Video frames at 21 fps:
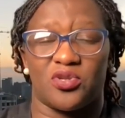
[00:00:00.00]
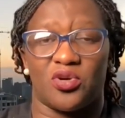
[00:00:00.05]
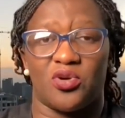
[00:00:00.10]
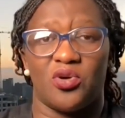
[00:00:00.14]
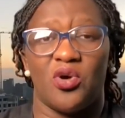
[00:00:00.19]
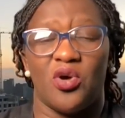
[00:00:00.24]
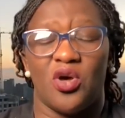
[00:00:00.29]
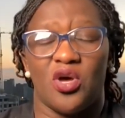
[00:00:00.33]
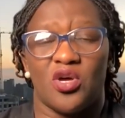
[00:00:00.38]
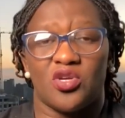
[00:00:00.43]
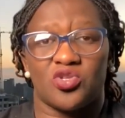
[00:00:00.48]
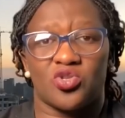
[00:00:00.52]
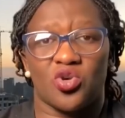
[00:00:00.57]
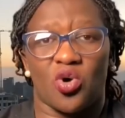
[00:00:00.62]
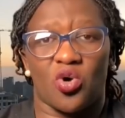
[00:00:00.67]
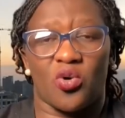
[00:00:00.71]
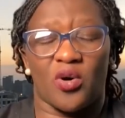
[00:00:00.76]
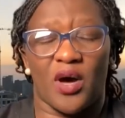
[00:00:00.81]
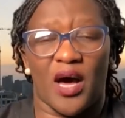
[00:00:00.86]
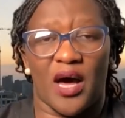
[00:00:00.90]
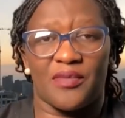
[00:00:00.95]
You know,
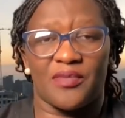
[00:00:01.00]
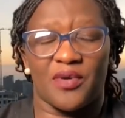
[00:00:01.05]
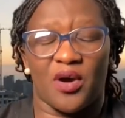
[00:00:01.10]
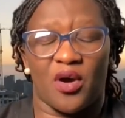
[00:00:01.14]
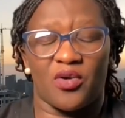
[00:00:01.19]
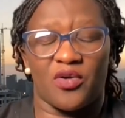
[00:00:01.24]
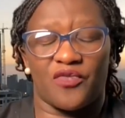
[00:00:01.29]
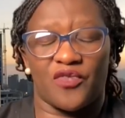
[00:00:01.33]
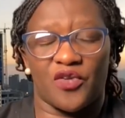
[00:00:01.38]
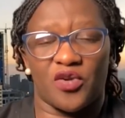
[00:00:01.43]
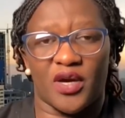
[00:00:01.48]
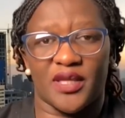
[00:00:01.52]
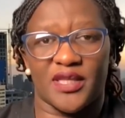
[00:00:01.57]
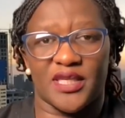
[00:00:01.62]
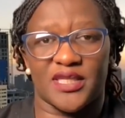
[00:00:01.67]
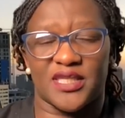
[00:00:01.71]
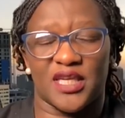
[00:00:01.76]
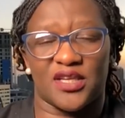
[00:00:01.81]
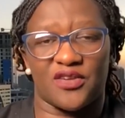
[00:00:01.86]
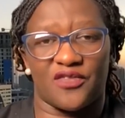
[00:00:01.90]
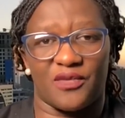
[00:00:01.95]
so um, if you look at
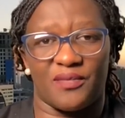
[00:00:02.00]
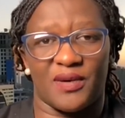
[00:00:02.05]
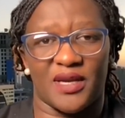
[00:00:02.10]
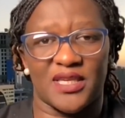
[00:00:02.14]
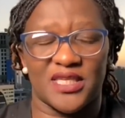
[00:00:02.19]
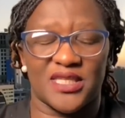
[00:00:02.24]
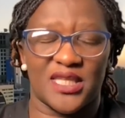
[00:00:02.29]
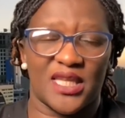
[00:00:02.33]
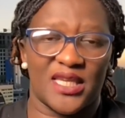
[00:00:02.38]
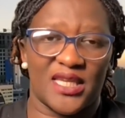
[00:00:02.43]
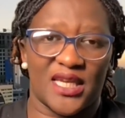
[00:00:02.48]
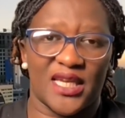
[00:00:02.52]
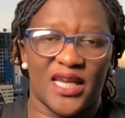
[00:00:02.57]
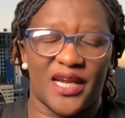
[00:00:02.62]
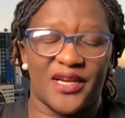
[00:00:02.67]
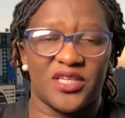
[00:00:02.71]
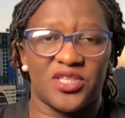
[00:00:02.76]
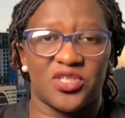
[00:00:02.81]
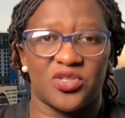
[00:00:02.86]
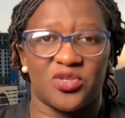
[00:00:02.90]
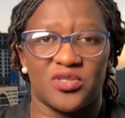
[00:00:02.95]
the state of emergency, the
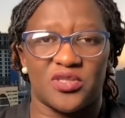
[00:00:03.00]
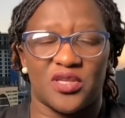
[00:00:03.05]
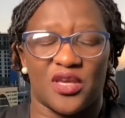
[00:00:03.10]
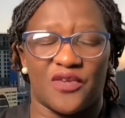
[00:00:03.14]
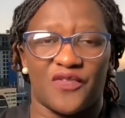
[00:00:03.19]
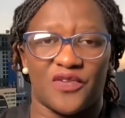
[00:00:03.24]
declarations,